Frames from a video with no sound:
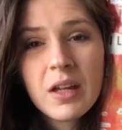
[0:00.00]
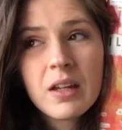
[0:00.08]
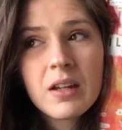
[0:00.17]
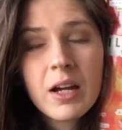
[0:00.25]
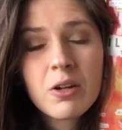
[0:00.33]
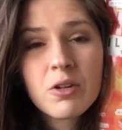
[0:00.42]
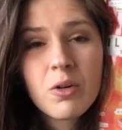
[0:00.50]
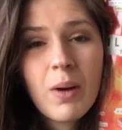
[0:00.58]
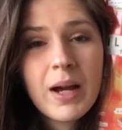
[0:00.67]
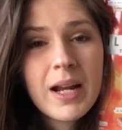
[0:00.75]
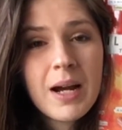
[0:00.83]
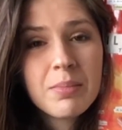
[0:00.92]
that I could
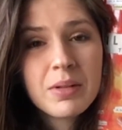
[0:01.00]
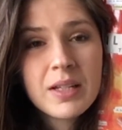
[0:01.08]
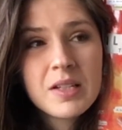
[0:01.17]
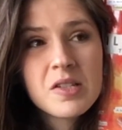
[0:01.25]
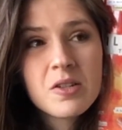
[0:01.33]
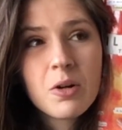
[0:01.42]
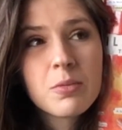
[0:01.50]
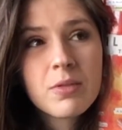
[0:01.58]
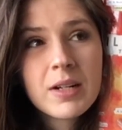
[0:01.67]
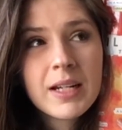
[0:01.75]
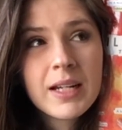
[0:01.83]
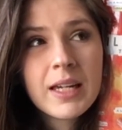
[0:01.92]
quite happily stop
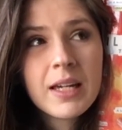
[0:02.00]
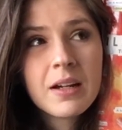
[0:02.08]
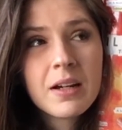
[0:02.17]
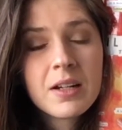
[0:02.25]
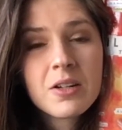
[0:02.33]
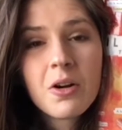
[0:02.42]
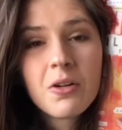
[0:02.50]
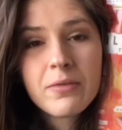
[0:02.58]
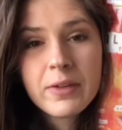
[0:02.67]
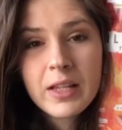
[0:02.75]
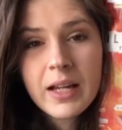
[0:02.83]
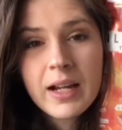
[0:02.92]
reading here and not
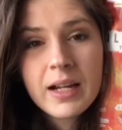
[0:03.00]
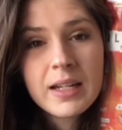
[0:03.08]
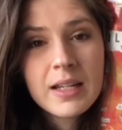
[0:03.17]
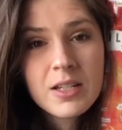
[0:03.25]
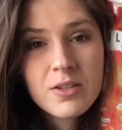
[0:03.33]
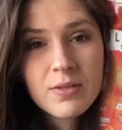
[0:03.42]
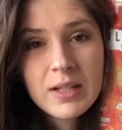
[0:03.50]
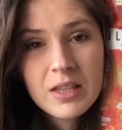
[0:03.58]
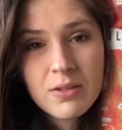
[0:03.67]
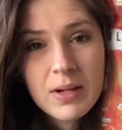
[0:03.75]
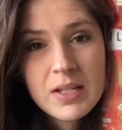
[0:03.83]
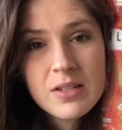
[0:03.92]
feel like I need to
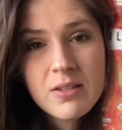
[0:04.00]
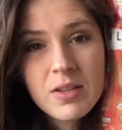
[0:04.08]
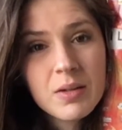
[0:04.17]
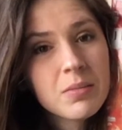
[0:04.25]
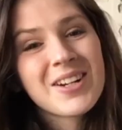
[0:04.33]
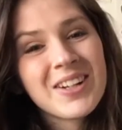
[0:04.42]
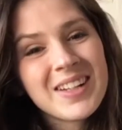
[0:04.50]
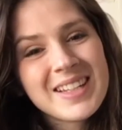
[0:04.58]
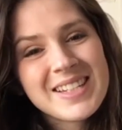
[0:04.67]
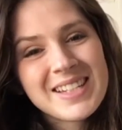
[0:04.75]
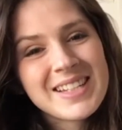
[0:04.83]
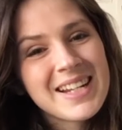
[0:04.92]
read the rest of them.
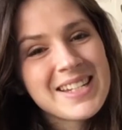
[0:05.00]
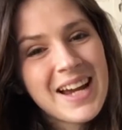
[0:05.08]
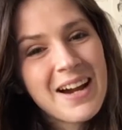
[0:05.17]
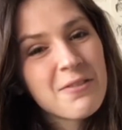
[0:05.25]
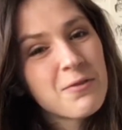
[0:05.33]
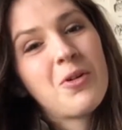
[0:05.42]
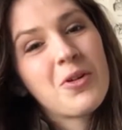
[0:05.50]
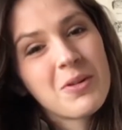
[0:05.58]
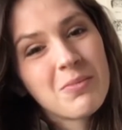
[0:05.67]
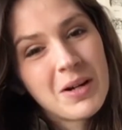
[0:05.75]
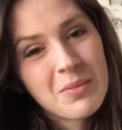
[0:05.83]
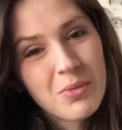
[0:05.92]
Totally didn't need to have more
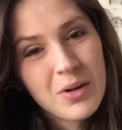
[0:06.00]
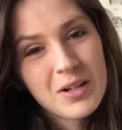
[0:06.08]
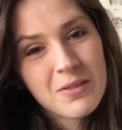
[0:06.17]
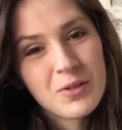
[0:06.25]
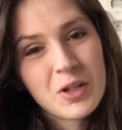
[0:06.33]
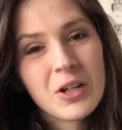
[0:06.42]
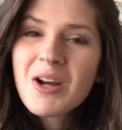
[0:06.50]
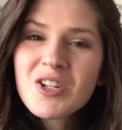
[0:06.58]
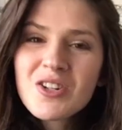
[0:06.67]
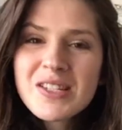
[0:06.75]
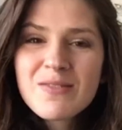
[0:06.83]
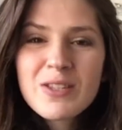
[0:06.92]
than one point of view. My
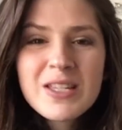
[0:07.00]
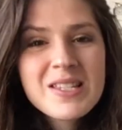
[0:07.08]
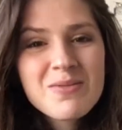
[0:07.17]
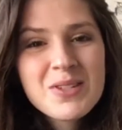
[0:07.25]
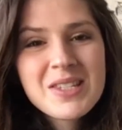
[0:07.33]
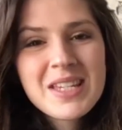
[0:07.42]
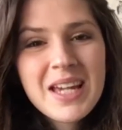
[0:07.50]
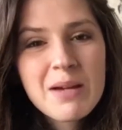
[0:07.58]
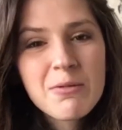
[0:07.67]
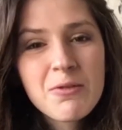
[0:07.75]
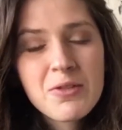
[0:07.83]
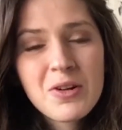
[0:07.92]
choice for this was the
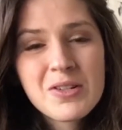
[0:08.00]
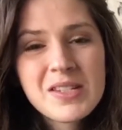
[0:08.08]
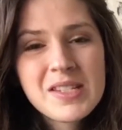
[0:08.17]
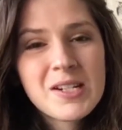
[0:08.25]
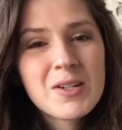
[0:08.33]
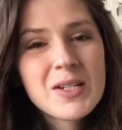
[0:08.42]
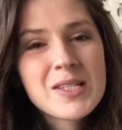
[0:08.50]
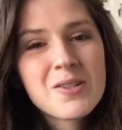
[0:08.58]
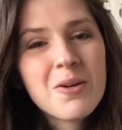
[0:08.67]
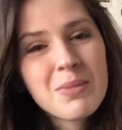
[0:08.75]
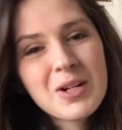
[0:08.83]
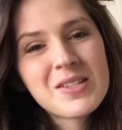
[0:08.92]
Game of Thrones series,
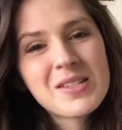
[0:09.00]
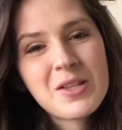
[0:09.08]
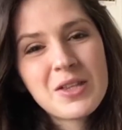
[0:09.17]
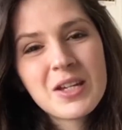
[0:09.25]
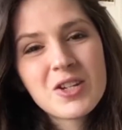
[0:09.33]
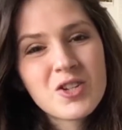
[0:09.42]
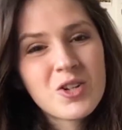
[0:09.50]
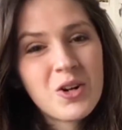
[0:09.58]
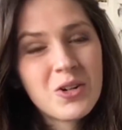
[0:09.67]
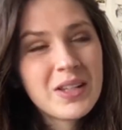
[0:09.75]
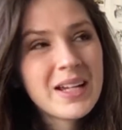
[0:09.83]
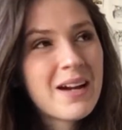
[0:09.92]
not because I think it should
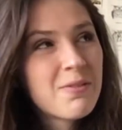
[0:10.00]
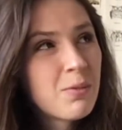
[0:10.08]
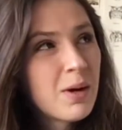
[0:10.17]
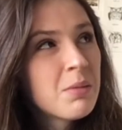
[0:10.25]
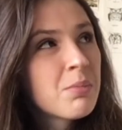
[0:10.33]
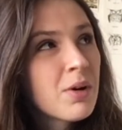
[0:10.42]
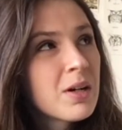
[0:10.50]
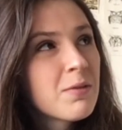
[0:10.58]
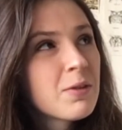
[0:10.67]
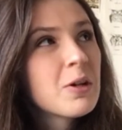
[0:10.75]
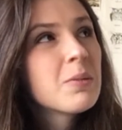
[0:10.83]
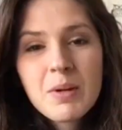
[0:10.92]
only have one point of
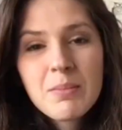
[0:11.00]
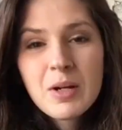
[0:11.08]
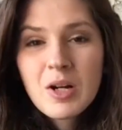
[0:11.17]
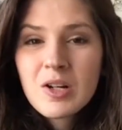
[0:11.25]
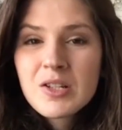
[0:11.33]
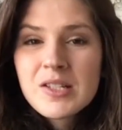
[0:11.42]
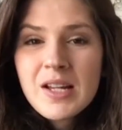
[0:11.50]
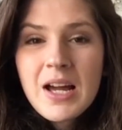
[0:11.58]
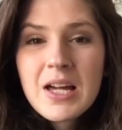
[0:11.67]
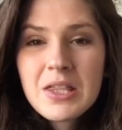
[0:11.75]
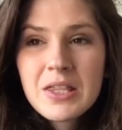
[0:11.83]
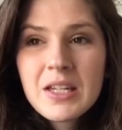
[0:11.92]
view, but because
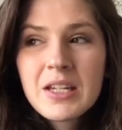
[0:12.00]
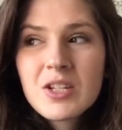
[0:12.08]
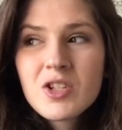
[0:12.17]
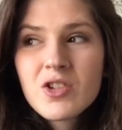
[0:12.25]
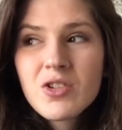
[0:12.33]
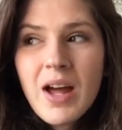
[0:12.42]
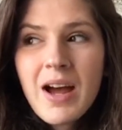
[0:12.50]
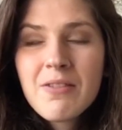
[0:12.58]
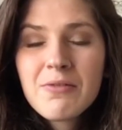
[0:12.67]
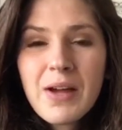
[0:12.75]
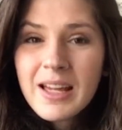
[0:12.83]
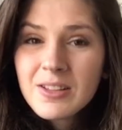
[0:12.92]
I think it should
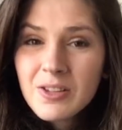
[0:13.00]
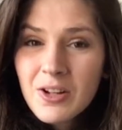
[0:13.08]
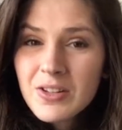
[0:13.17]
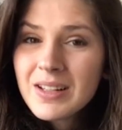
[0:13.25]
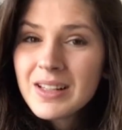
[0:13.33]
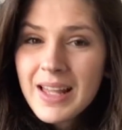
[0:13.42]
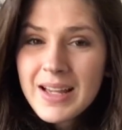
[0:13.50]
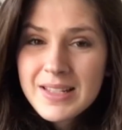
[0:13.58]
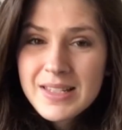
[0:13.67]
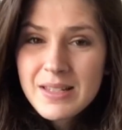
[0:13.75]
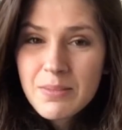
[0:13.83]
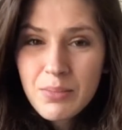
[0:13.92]
have a lot
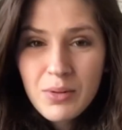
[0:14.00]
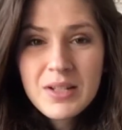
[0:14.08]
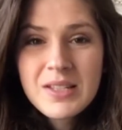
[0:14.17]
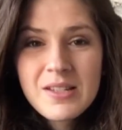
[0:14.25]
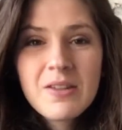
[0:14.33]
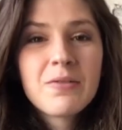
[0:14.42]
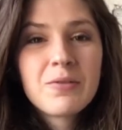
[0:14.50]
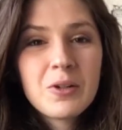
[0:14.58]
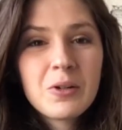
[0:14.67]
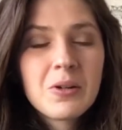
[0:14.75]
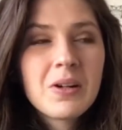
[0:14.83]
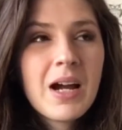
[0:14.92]
less points of
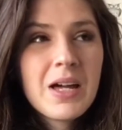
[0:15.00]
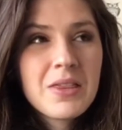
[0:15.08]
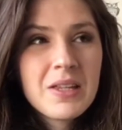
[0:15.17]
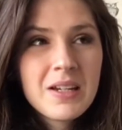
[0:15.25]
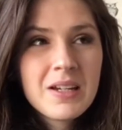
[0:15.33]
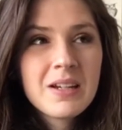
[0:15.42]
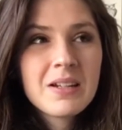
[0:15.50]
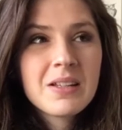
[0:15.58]
view. I think